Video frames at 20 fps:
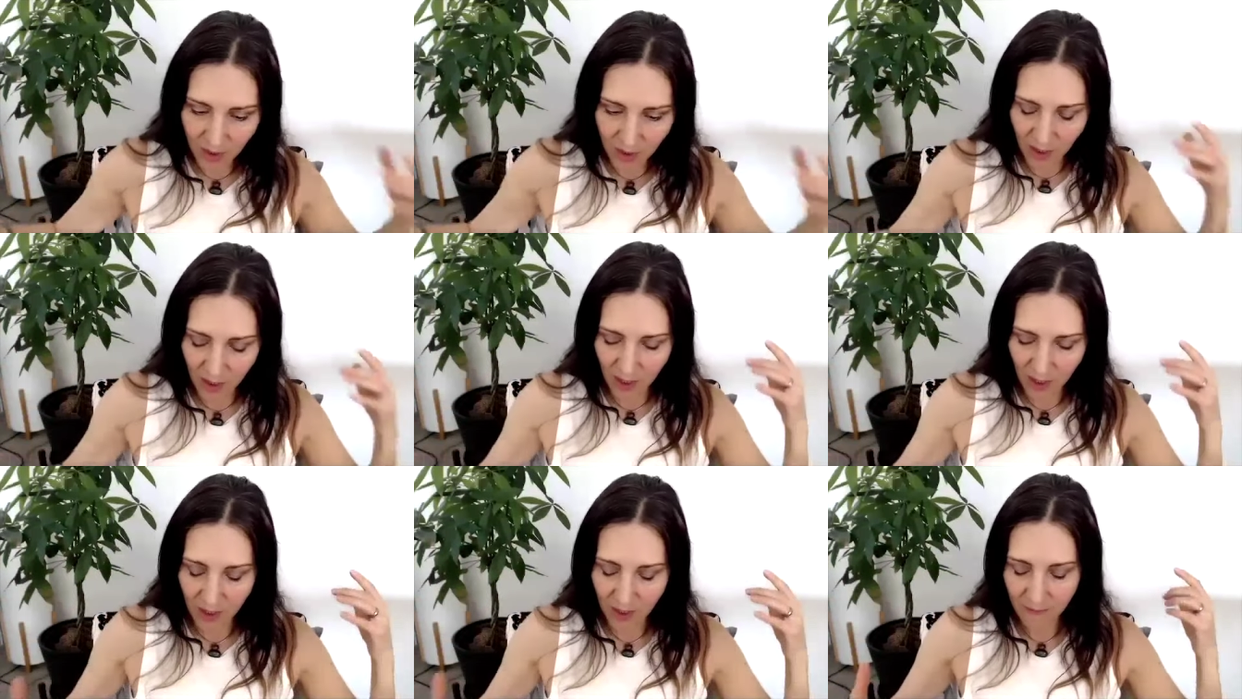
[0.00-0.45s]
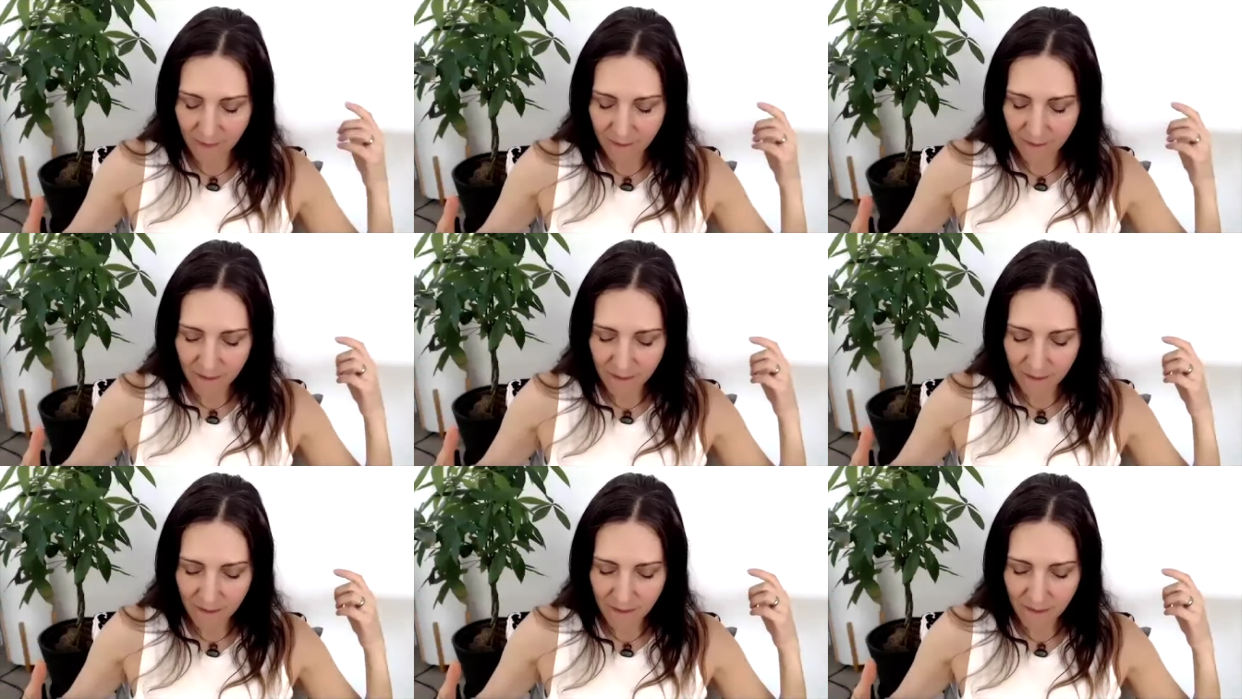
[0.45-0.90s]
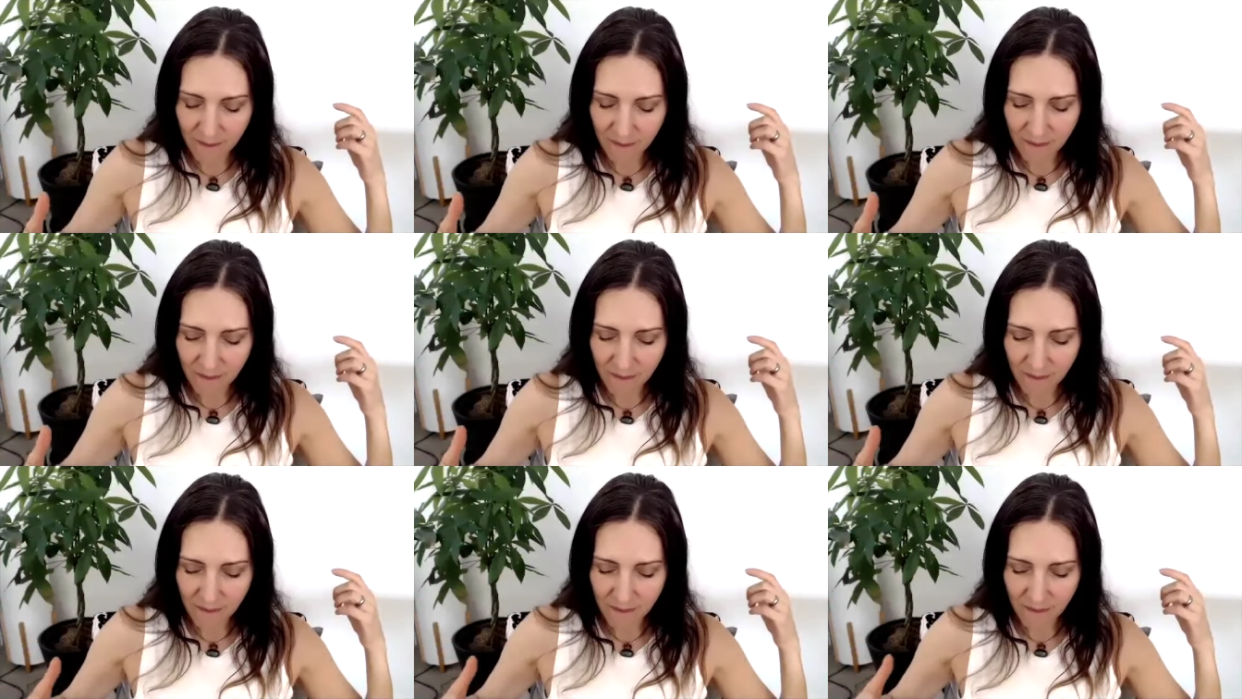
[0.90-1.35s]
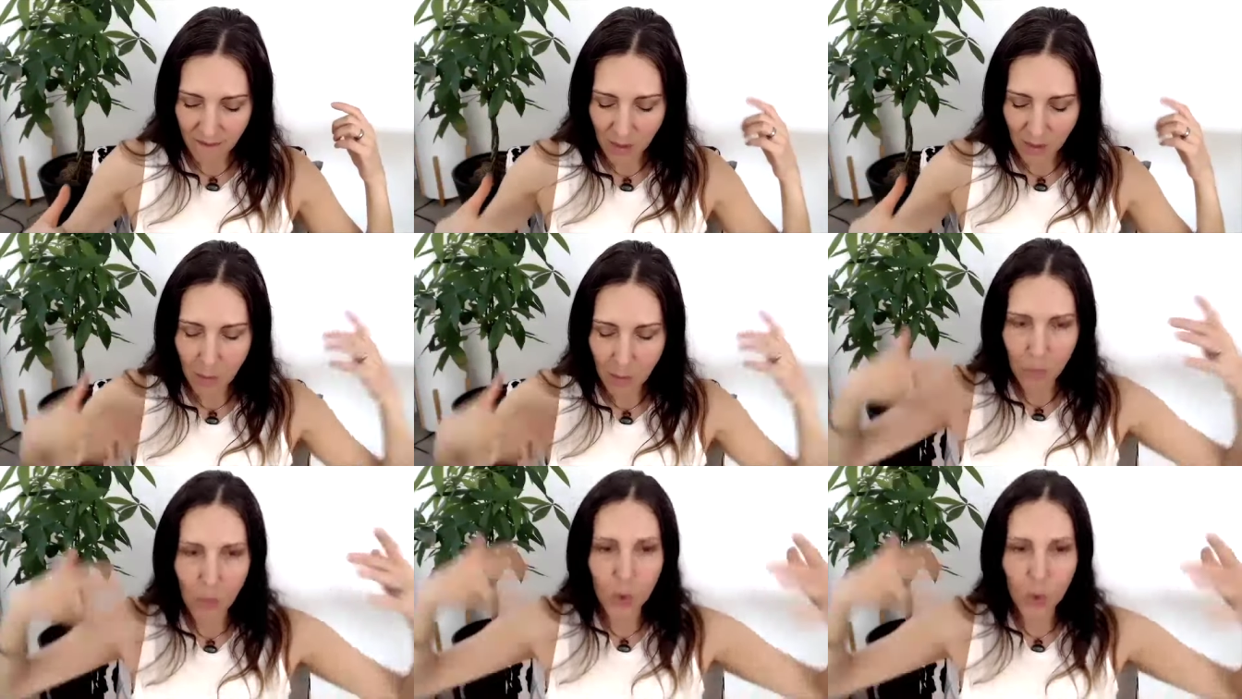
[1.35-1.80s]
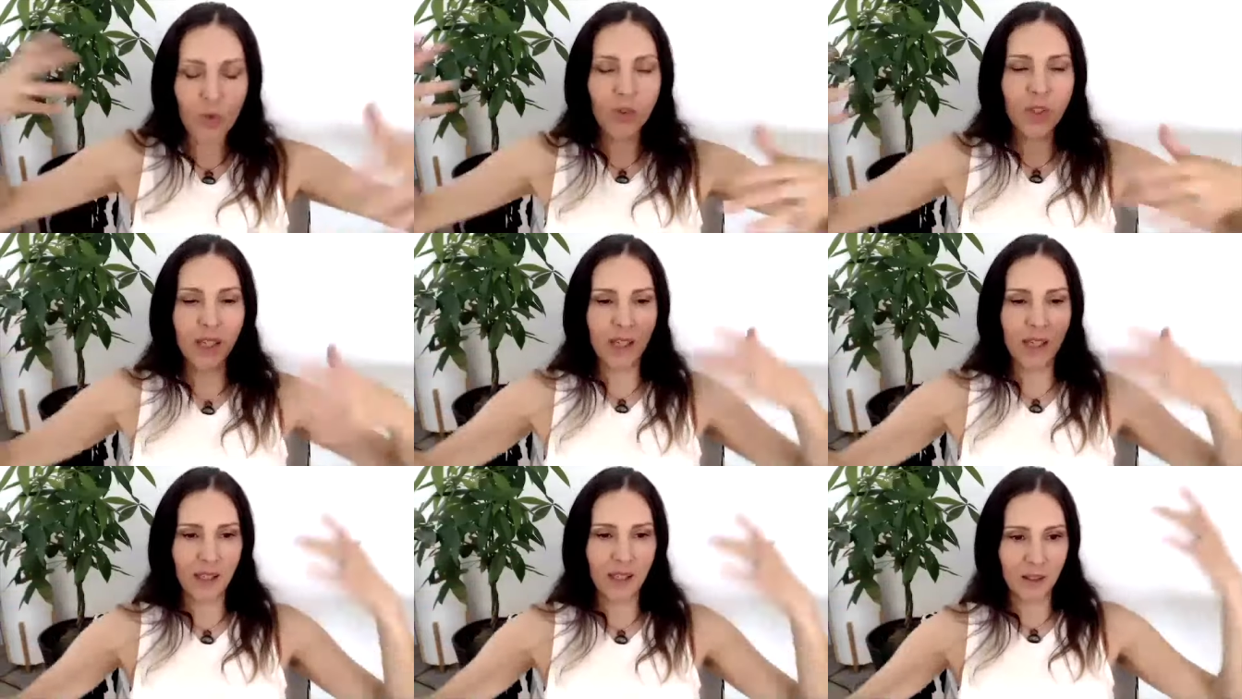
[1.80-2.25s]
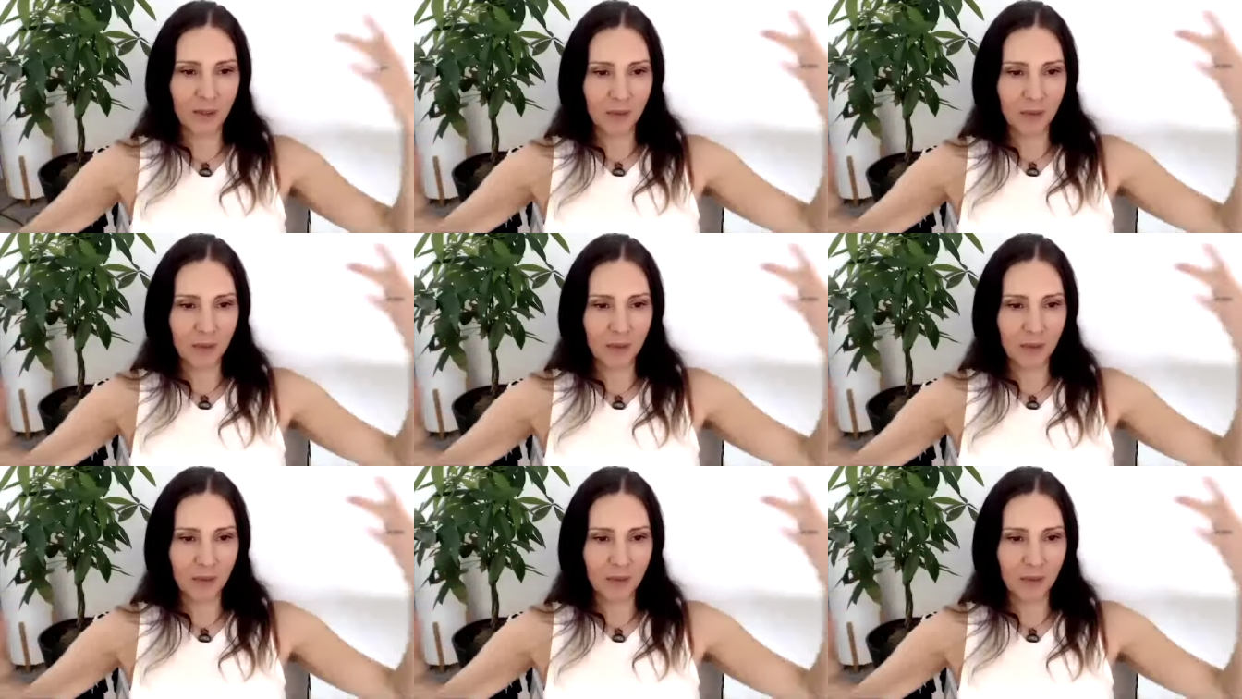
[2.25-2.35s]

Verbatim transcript: are moving,